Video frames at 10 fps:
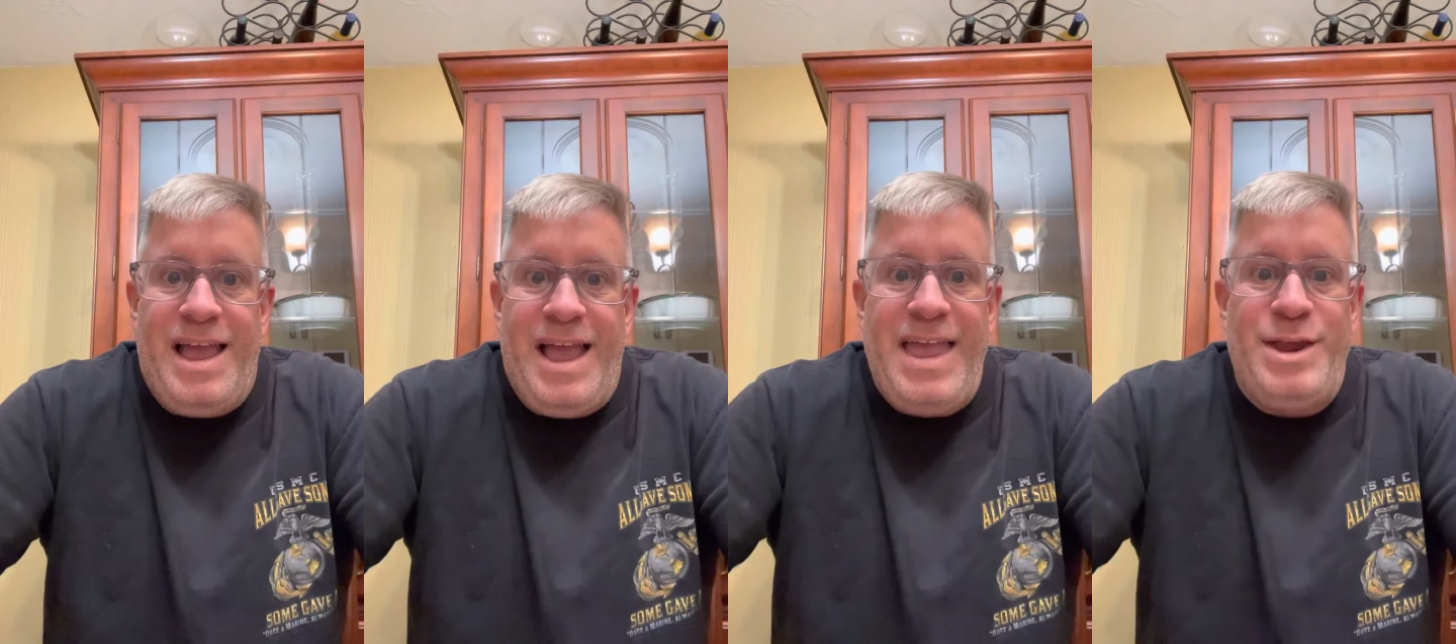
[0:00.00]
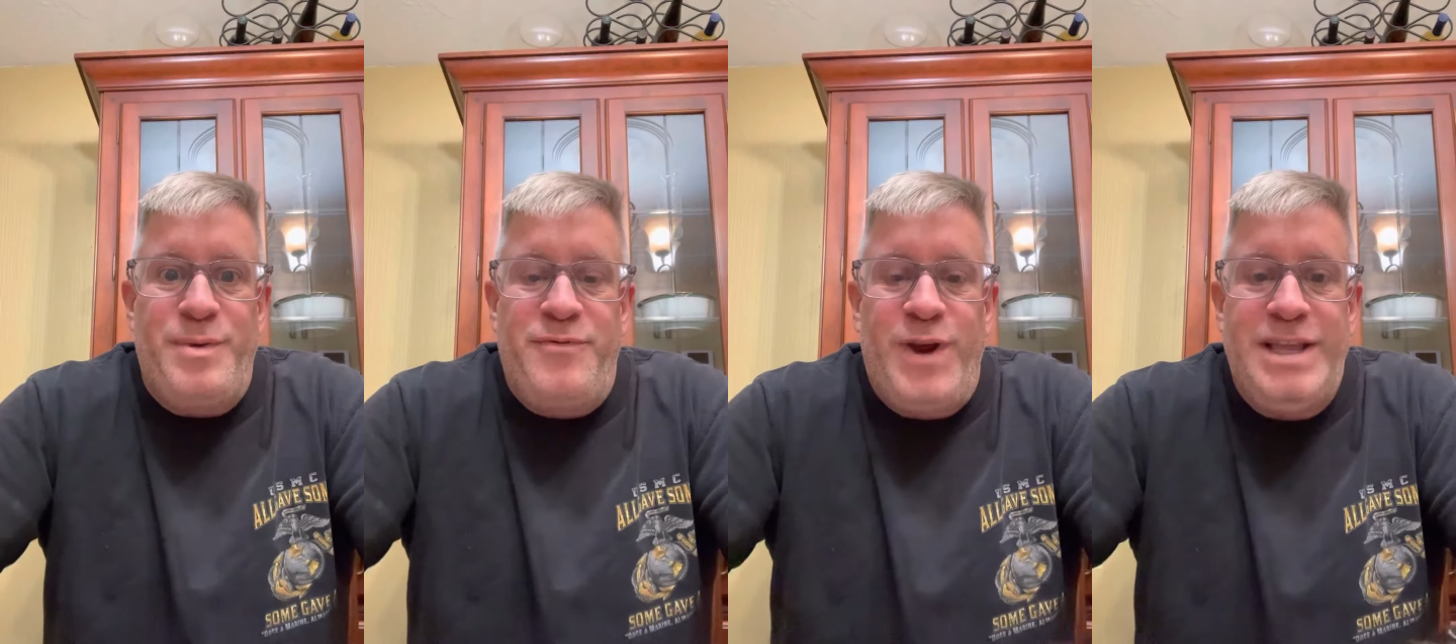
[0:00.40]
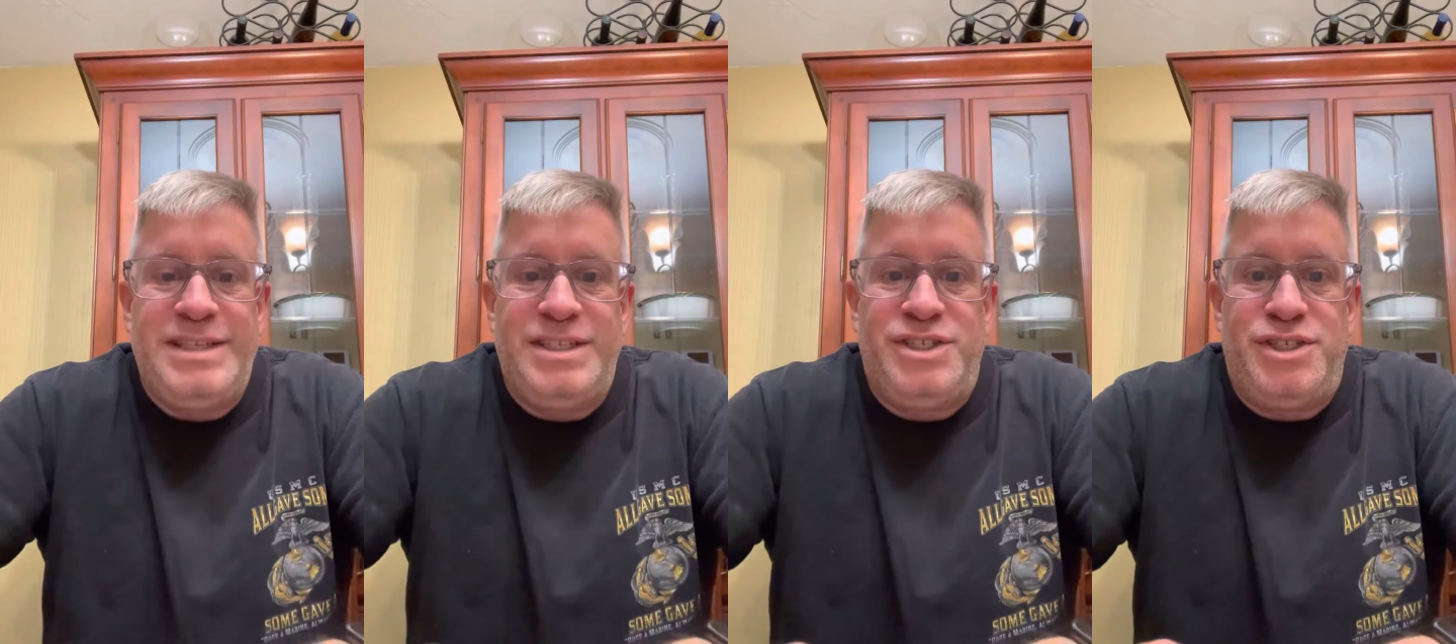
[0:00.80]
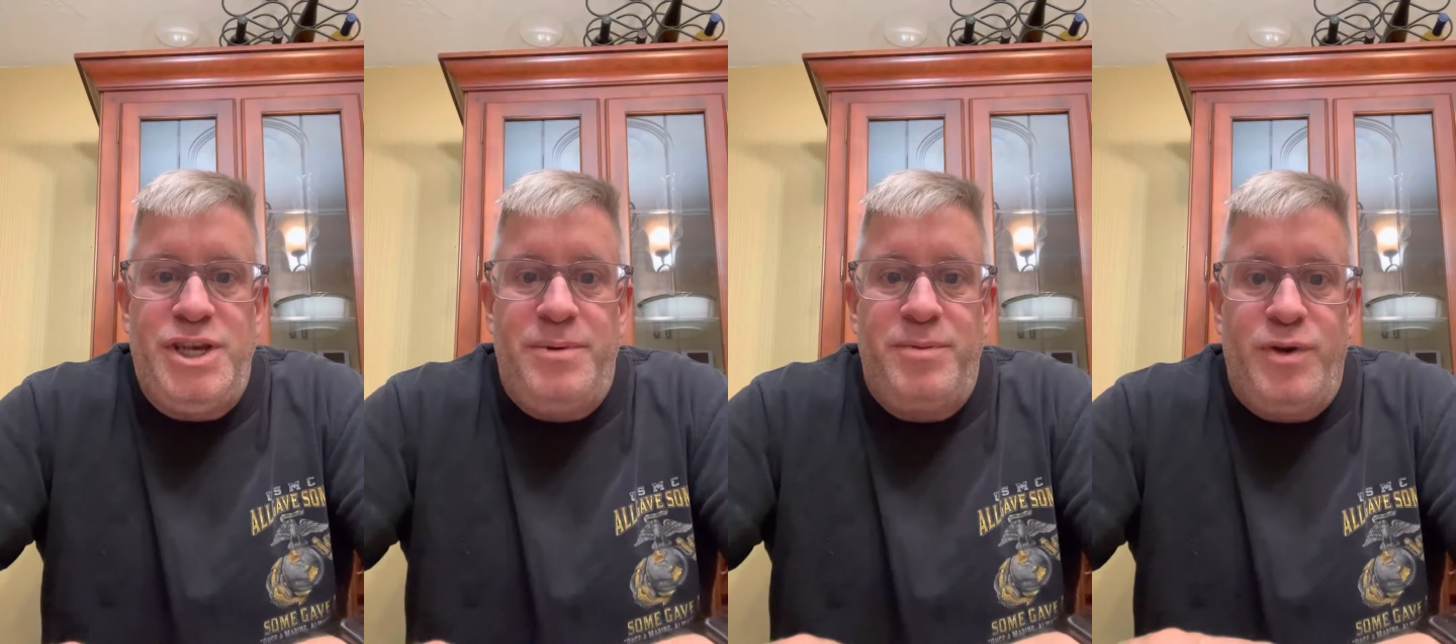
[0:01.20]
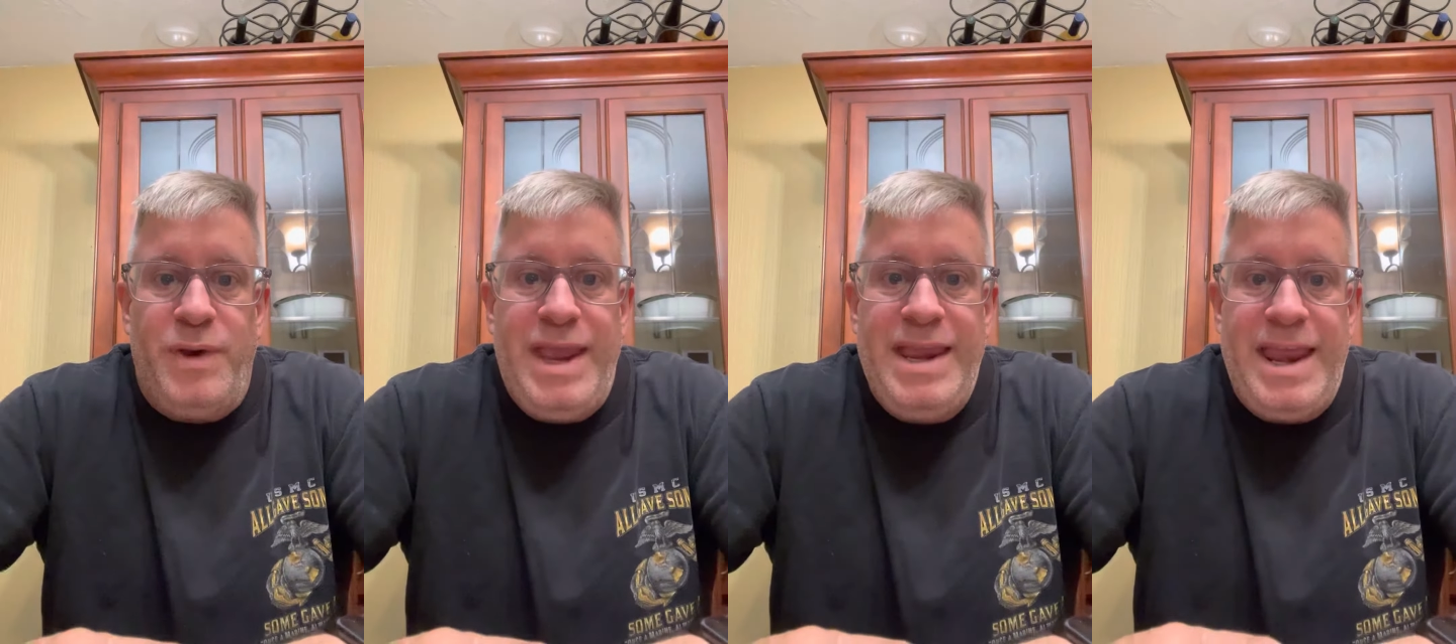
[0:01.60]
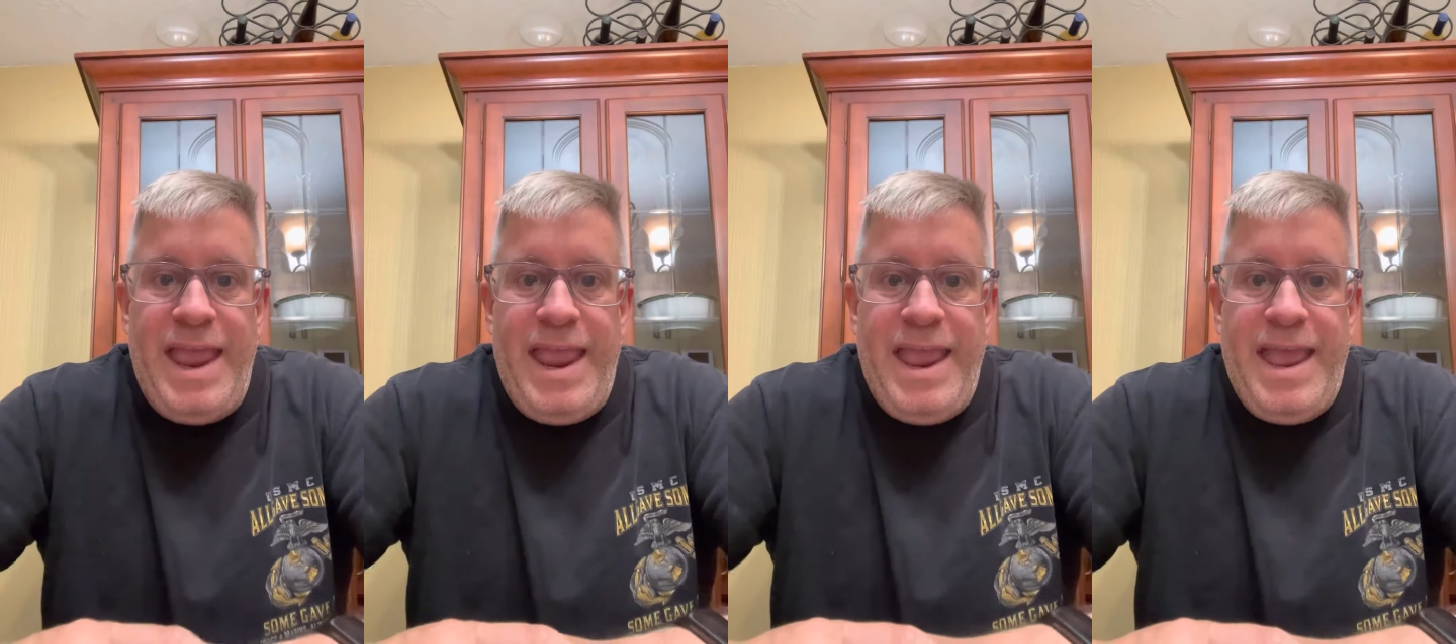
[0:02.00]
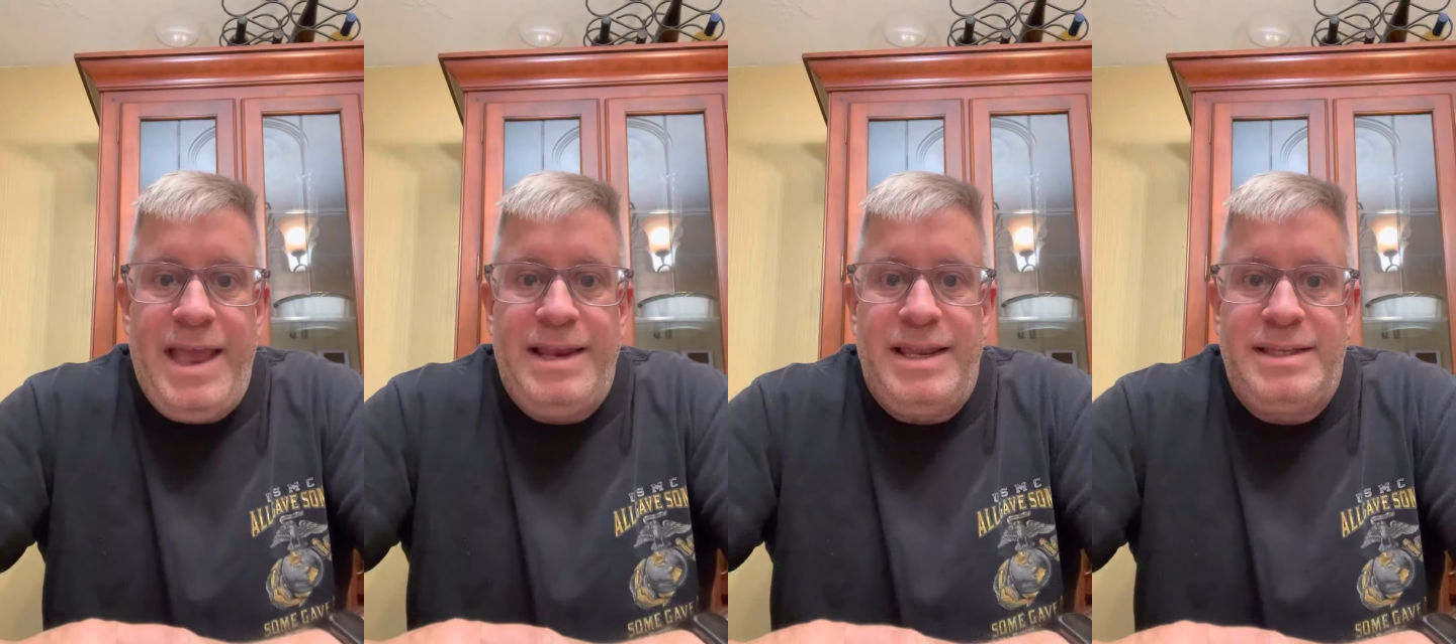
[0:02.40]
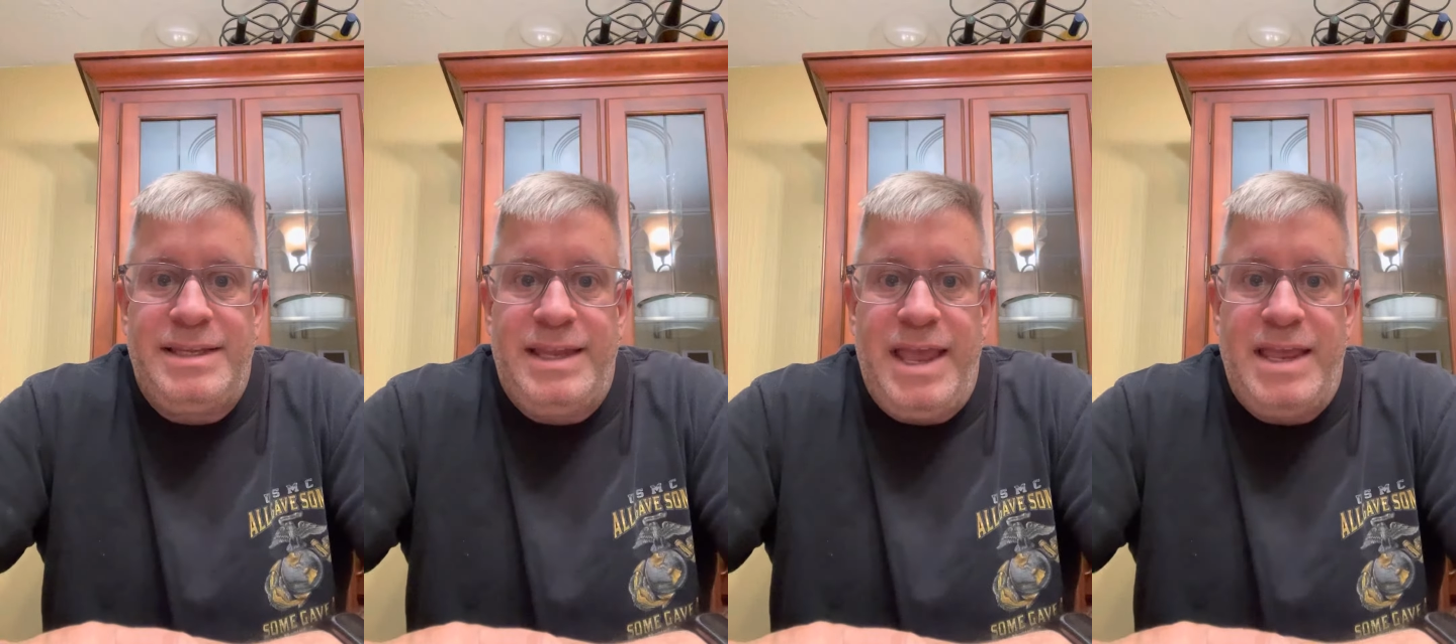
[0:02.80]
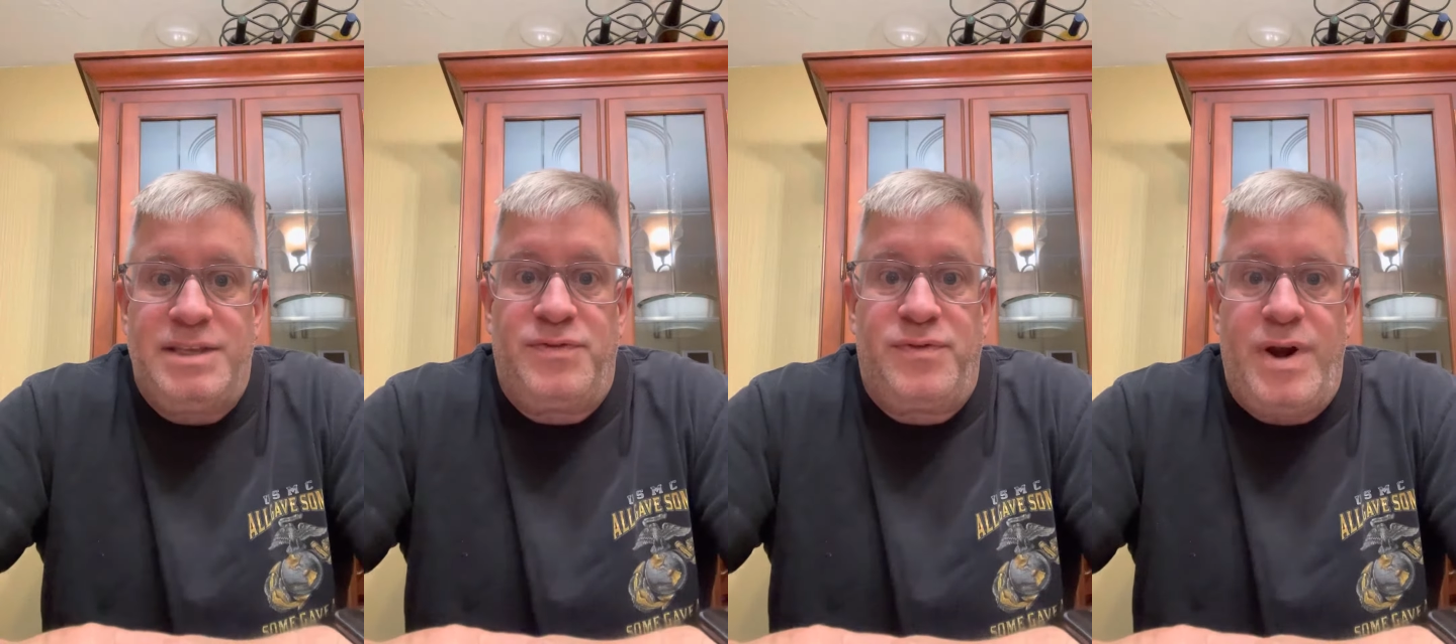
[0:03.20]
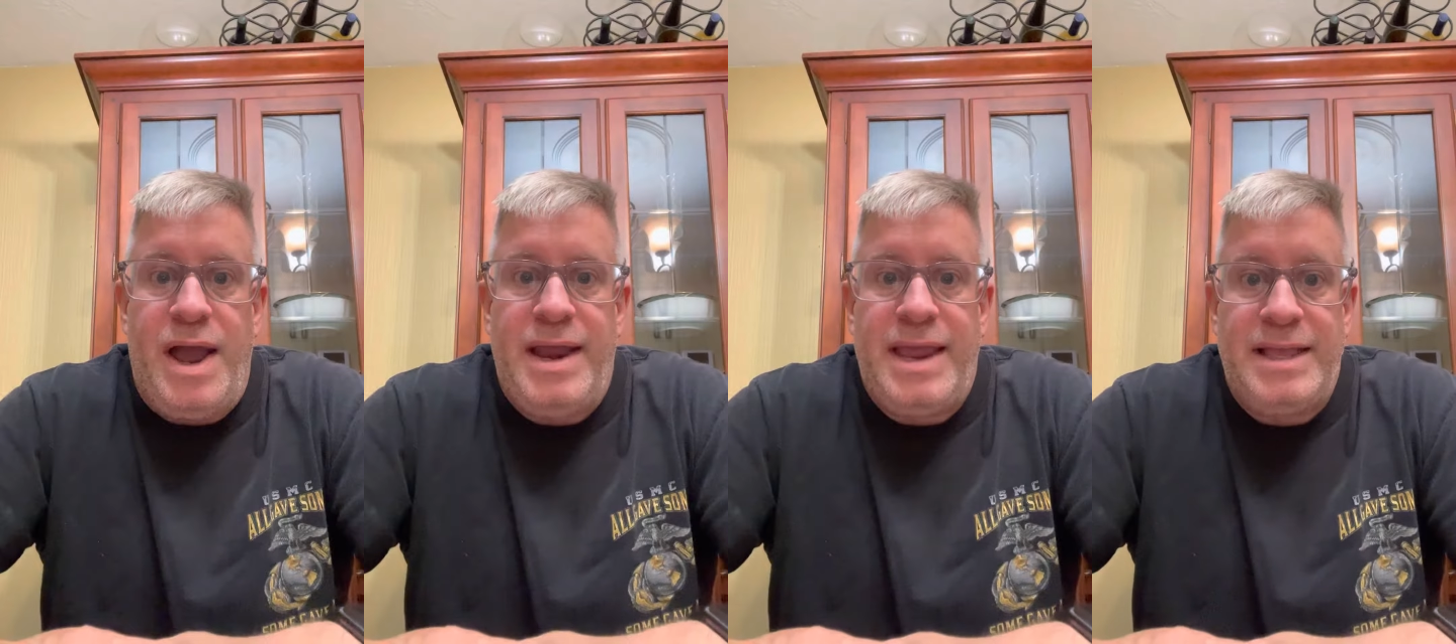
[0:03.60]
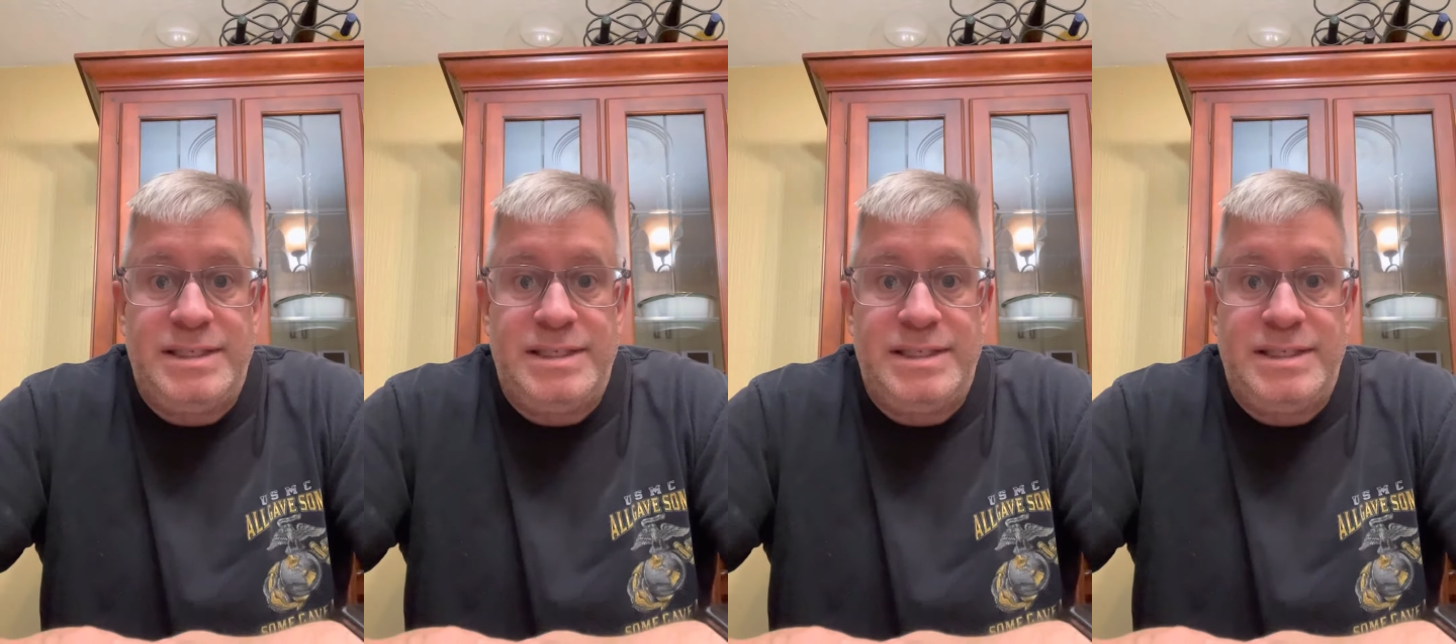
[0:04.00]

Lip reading: Hey there, my friends, it's Jim Green, and today is Friday.